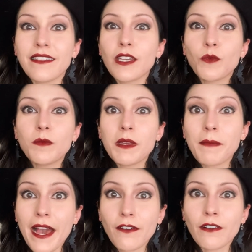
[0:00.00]
there would be
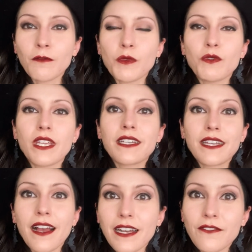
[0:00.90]
background music to
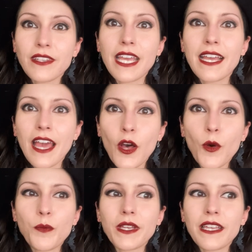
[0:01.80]
kind of like
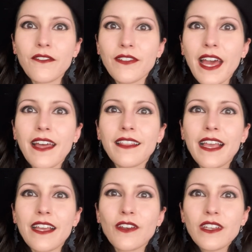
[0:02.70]
help give that
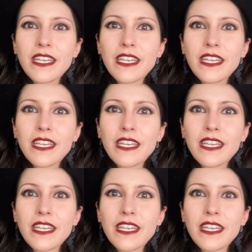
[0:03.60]
like